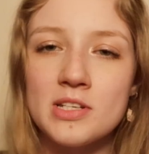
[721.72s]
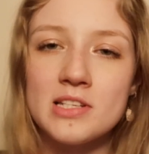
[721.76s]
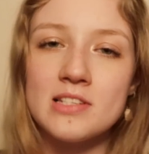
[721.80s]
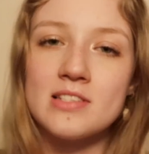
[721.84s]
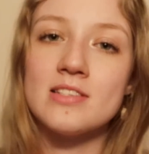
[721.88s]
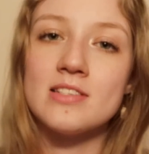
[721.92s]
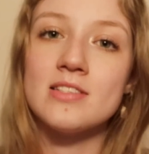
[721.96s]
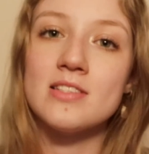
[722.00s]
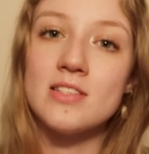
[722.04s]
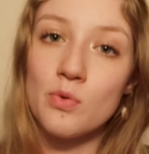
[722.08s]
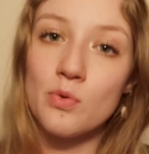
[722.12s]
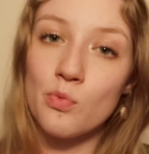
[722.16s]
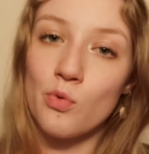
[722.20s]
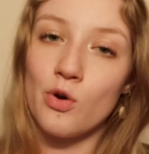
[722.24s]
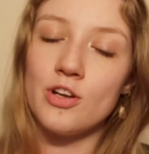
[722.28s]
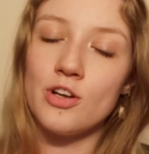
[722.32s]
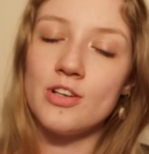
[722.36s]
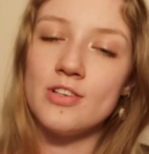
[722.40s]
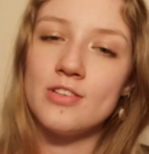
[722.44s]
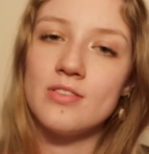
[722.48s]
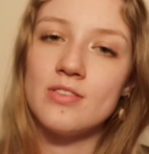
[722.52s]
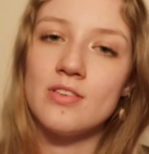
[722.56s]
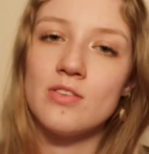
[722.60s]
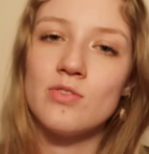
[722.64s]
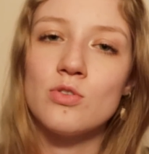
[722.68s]
distance it
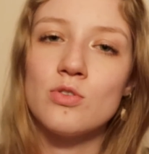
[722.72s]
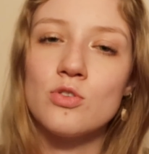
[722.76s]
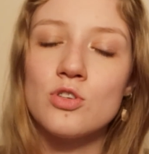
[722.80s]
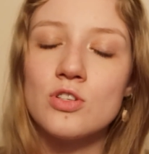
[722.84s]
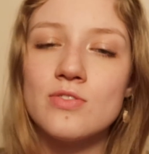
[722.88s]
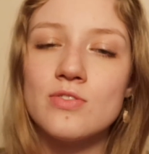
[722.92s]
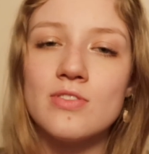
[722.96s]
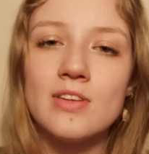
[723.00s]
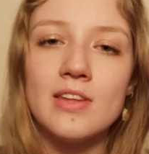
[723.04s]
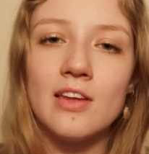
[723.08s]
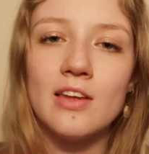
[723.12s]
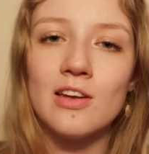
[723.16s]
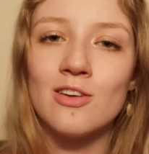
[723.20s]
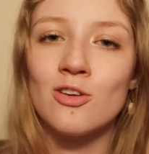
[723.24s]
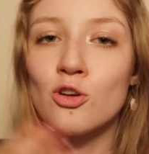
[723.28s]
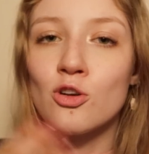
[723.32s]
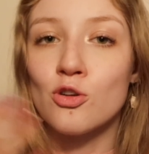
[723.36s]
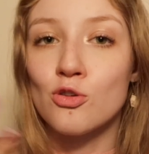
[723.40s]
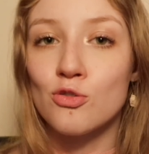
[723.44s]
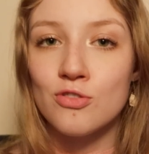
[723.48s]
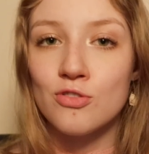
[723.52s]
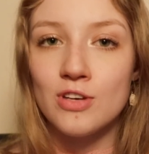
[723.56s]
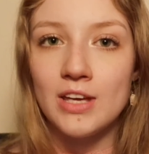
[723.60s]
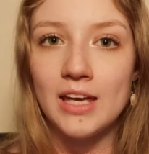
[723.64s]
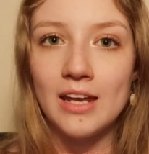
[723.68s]
would. If you're just feeling it on
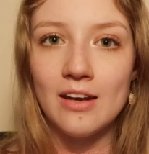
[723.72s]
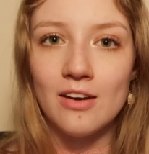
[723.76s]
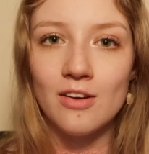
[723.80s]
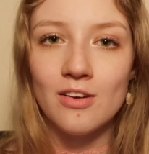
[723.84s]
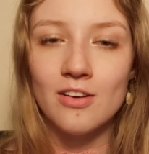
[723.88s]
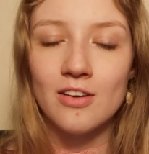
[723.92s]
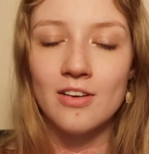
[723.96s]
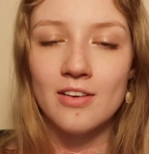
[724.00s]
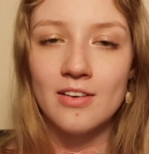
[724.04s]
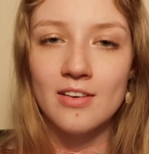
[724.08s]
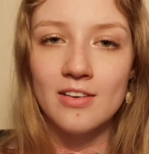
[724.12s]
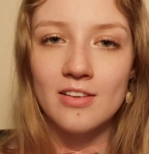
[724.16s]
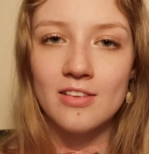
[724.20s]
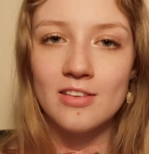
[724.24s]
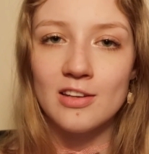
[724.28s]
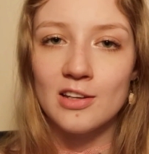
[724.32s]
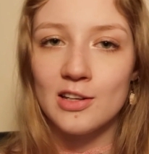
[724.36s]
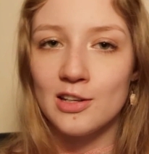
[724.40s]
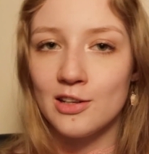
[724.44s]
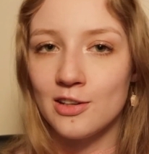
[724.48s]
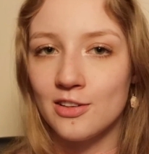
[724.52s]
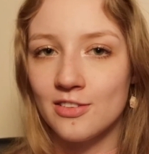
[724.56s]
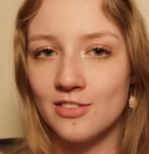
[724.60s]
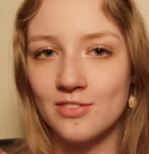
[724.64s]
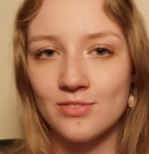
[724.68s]
your feet,
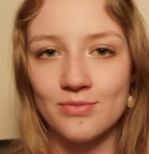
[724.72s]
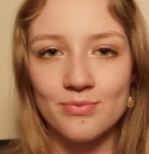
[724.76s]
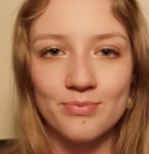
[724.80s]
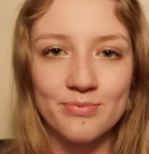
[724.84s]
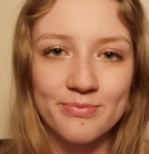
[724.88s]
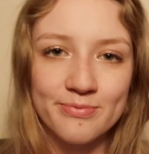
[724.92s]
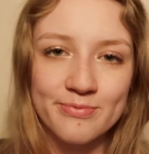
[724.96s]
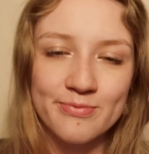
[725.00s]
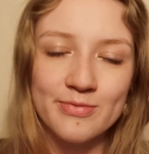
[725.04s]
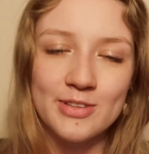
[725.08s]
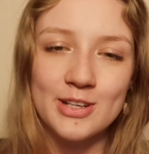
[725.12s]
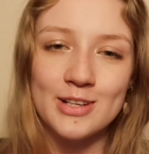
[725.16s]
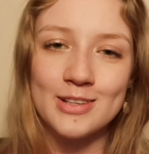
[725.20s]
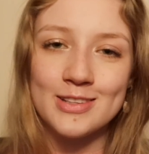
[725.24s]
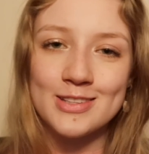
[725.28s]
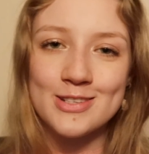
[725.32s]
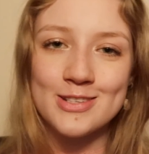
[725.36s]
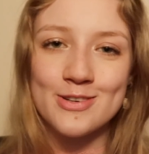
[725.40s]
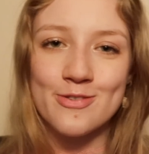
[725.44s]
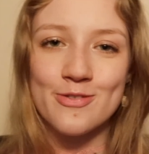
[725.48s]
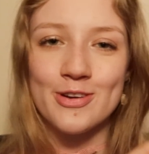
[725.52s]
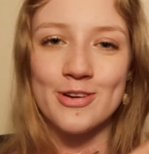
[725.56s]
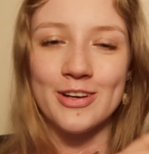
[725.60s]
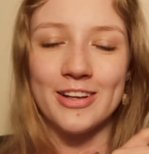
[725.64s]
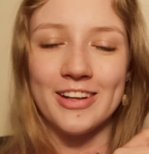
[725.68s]
then it's
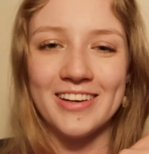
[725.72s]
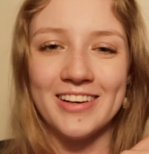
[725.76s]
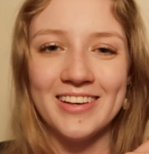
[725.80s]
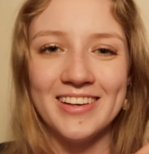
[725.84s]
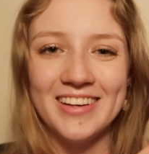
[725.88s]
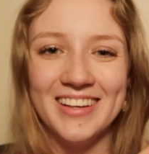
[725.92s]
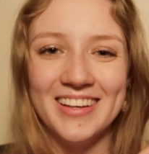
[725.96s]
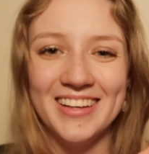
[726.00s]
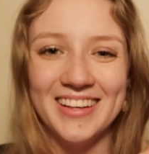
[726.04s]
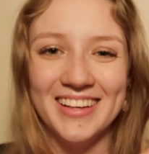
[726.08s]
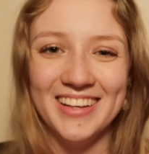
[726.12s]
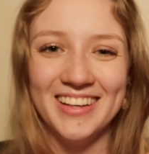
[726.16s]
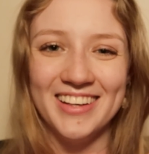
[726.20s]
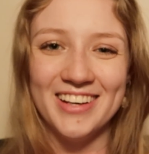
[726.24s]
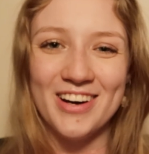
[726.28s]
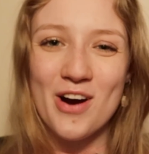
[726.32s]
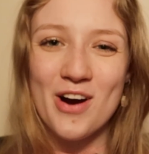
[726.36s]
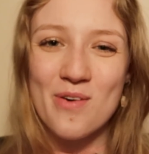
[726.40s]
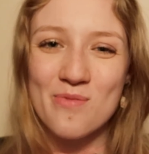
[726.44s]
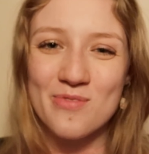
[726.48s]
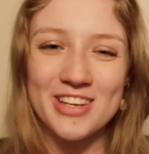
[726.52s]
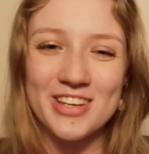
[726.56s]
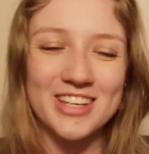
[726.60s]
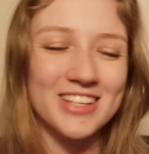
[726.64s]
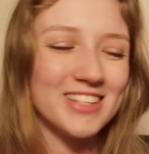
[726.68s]
not really
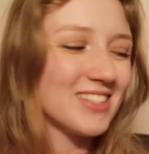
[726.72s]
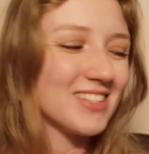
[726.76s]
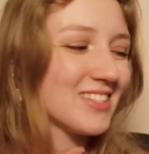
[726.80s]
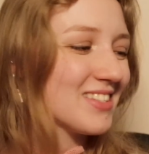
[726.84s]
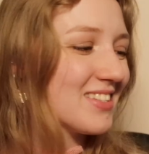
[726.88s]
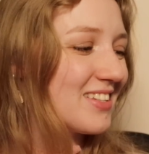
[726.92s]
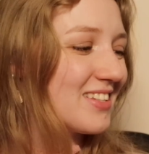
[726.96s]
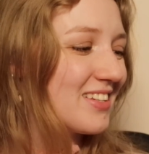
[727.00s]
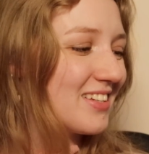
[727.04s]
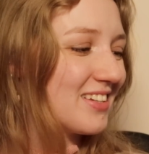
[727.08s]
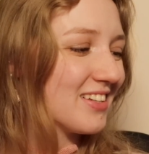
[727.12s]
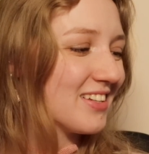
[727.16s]
obvious.